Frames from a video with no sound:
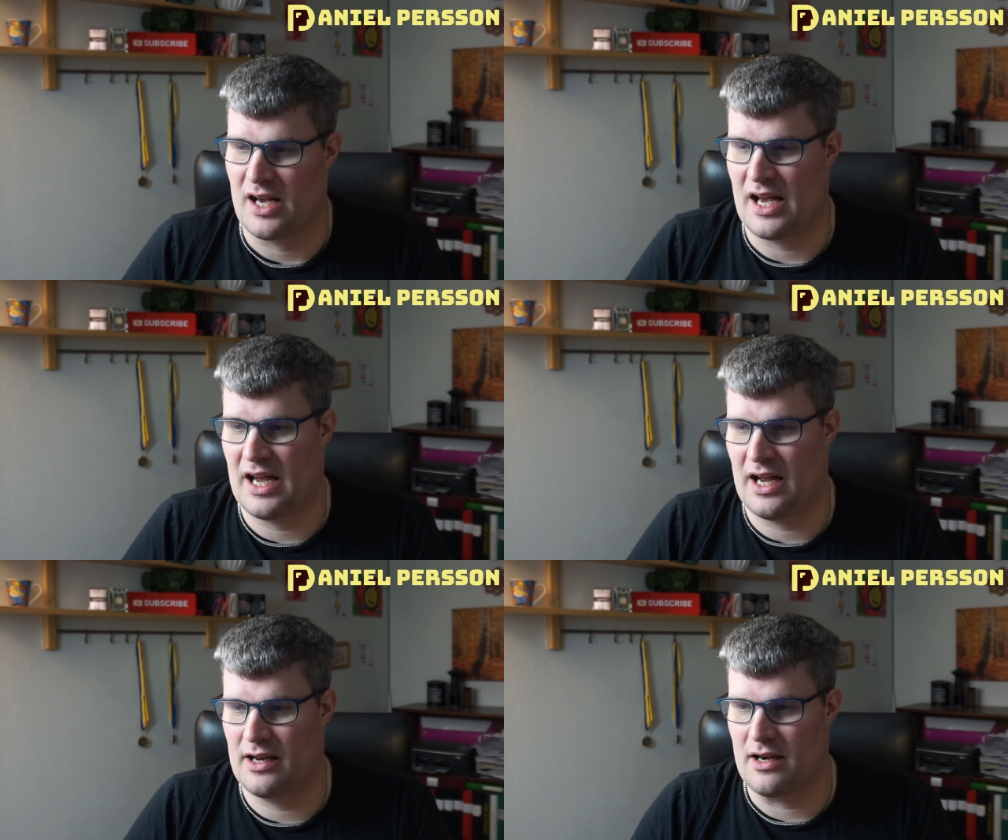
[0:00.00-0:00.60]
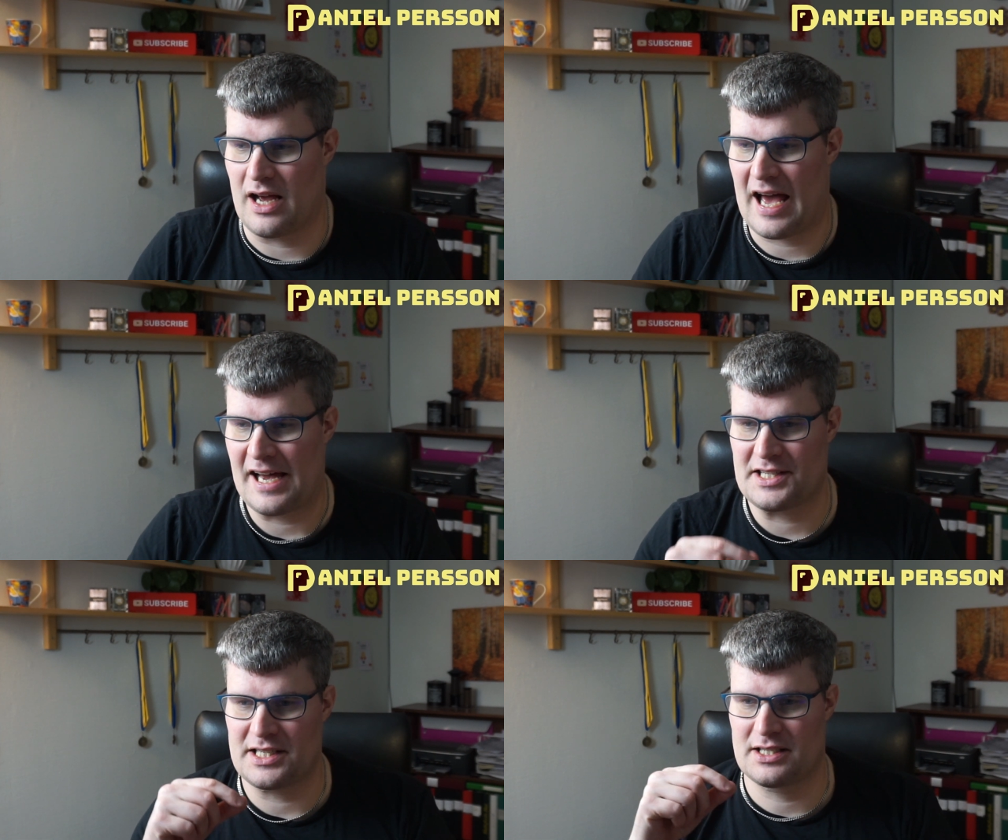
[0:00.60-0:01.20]
And
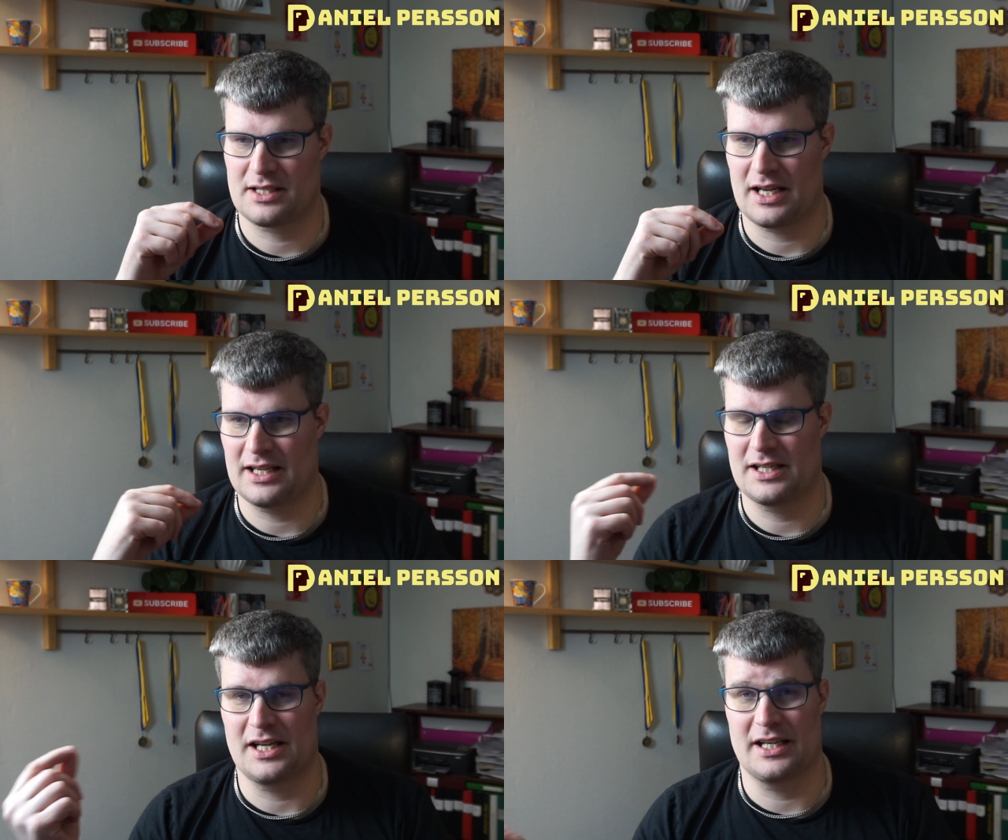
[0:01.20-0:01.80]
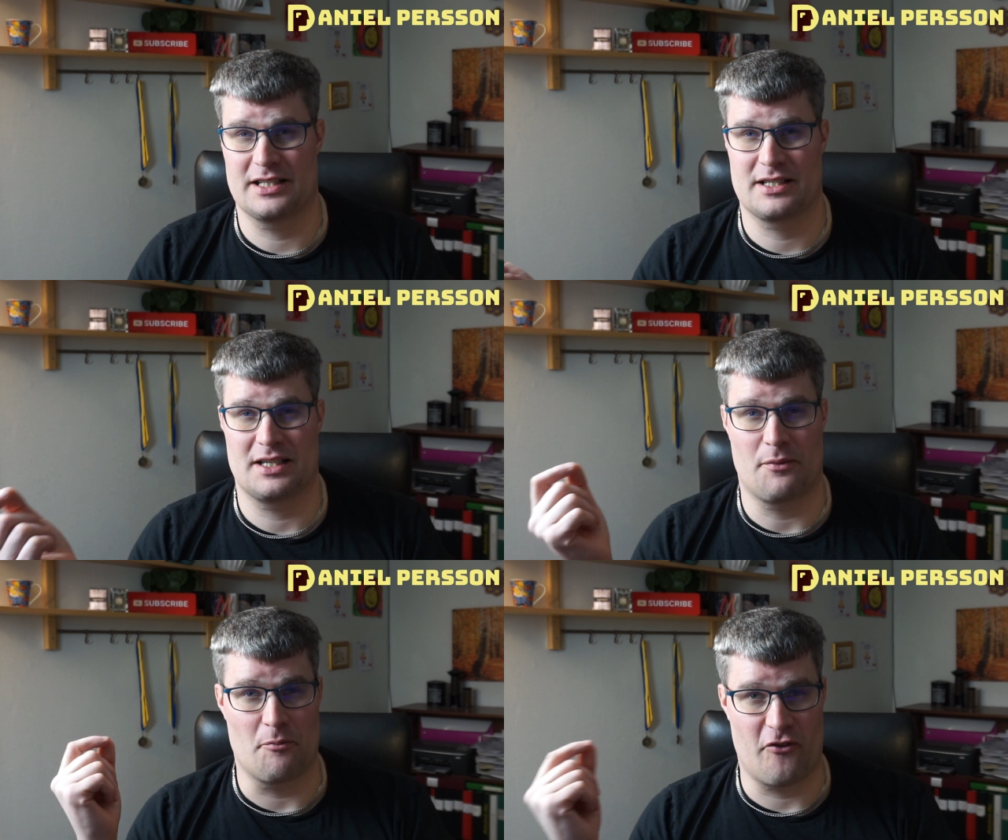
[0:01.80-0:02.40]
as it is his
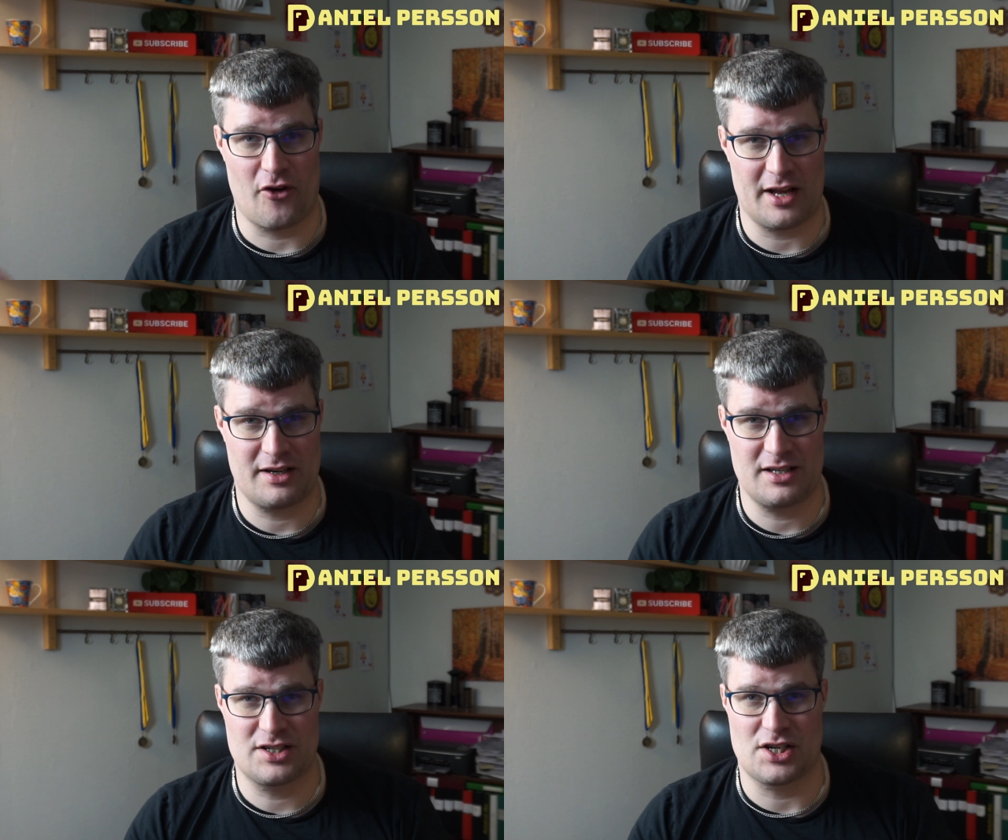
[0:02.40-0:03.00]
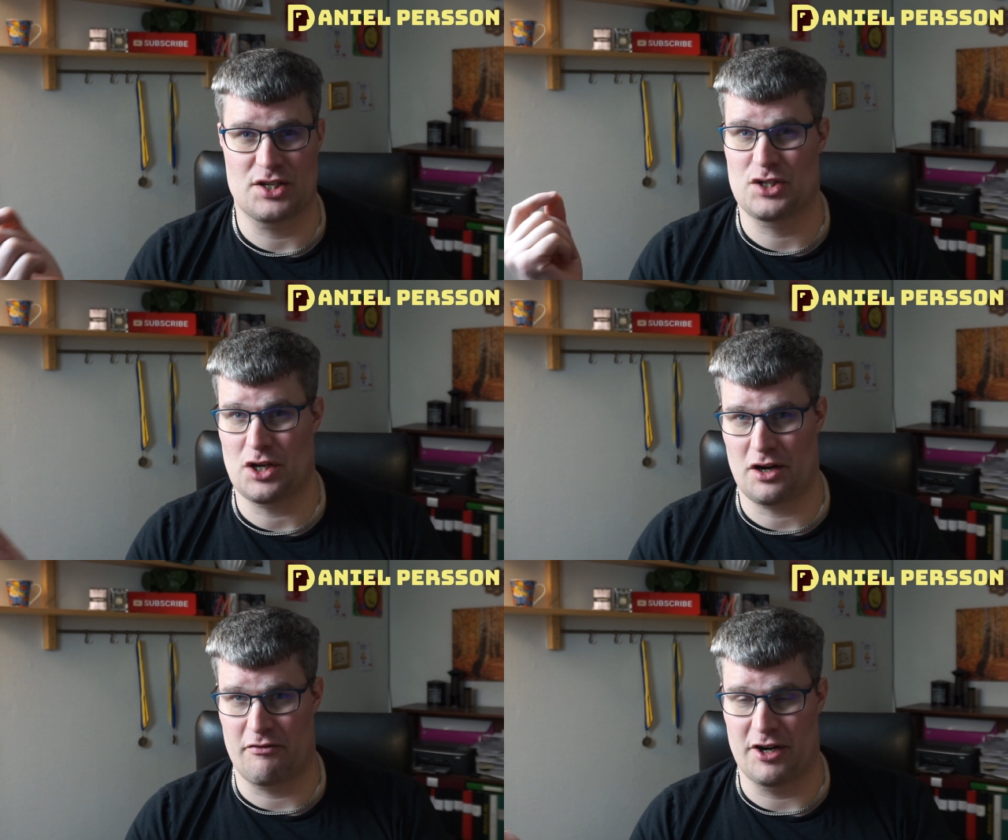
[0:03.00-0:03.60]
friend's
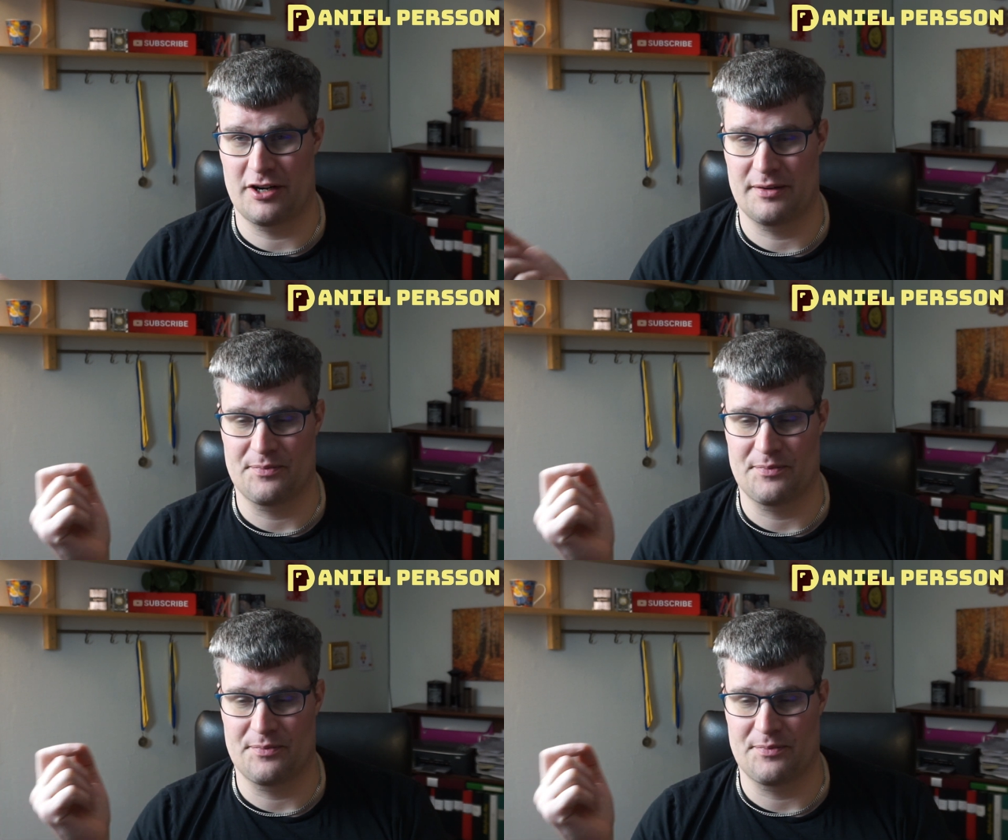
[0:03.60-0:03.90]
server,